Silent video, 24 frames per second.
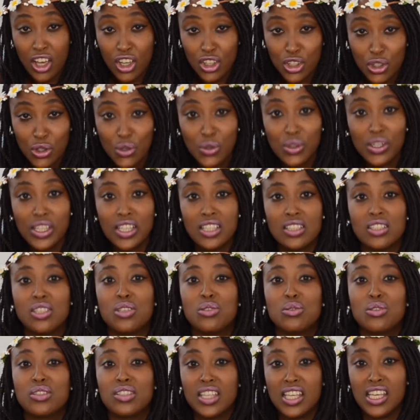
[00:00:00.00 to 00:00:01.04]
You need to
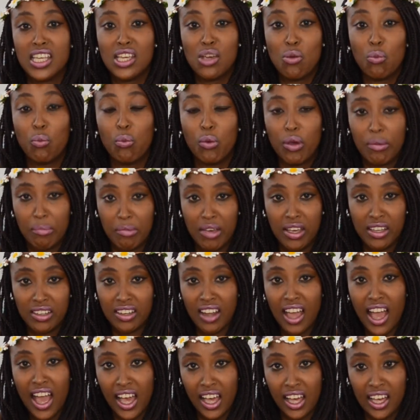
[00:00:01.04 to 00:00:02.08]
see women
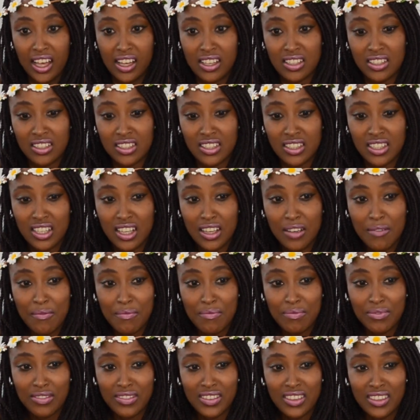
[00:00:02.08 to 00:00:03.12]
as,
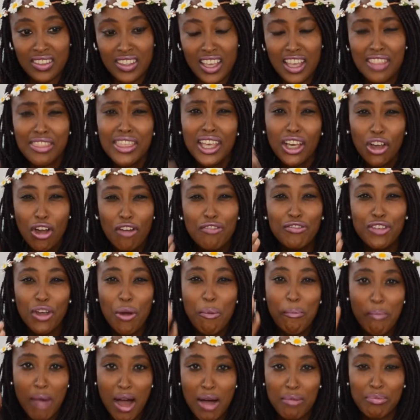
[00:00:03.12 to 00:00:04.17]
think of your
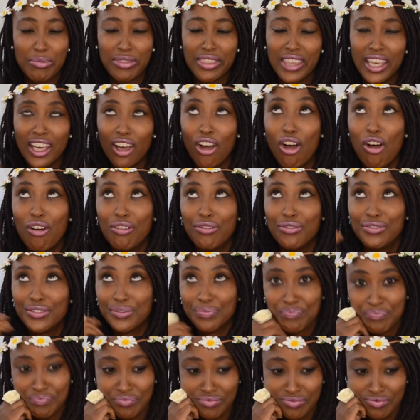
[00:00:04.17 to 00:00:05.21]
mom, think of
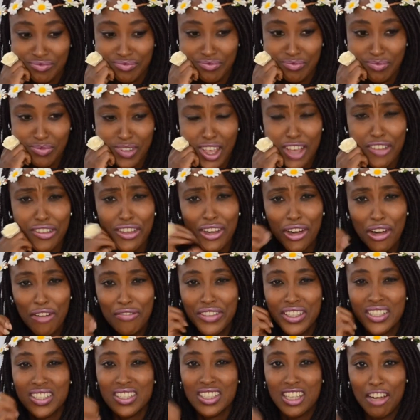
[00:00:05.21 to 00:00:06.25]

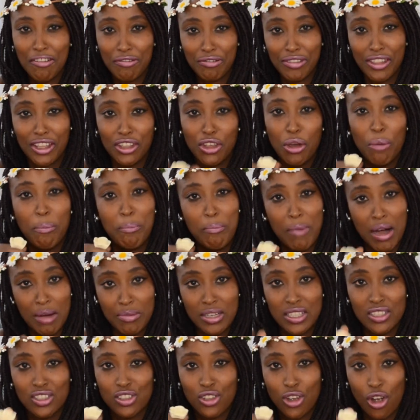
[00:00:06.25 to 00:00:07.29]
the stuff that your mom
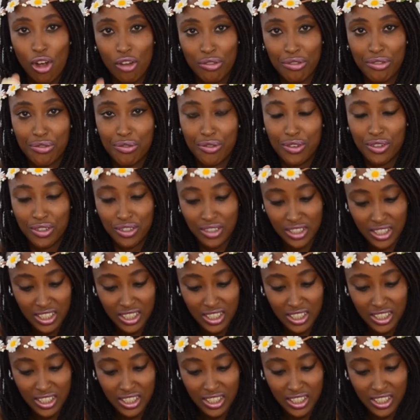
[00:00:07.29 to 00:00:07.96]
has gone through.